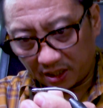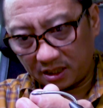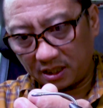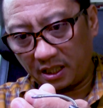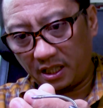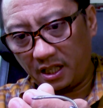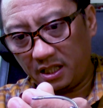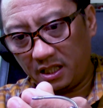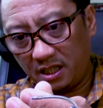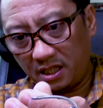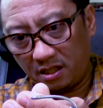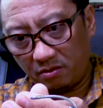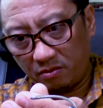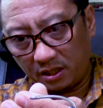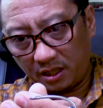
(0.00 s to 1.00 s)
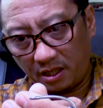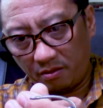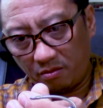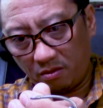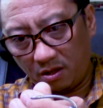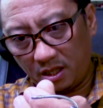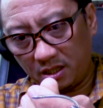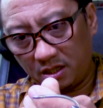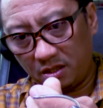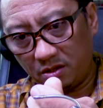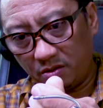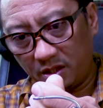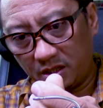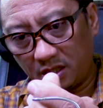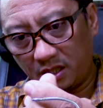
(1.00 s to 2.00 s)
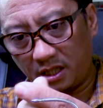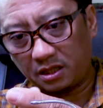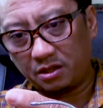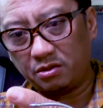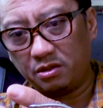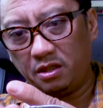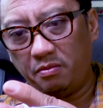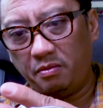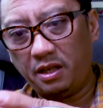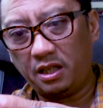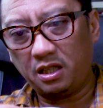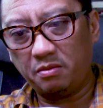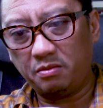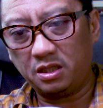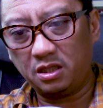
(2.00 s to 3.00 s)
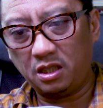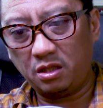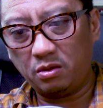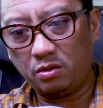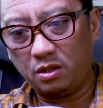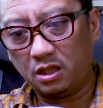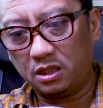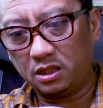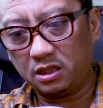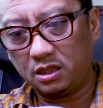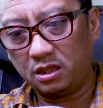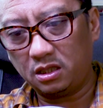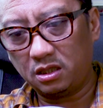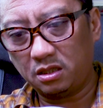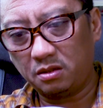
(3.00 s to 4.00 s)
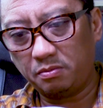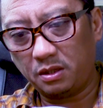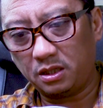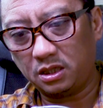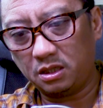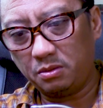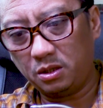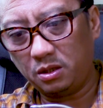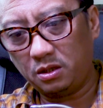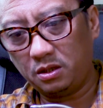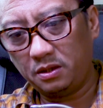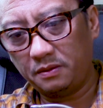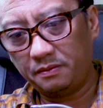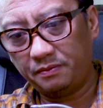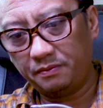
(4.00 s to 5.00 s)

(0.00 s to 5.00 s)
this again, and what I want to do is actually make them as equal as possible.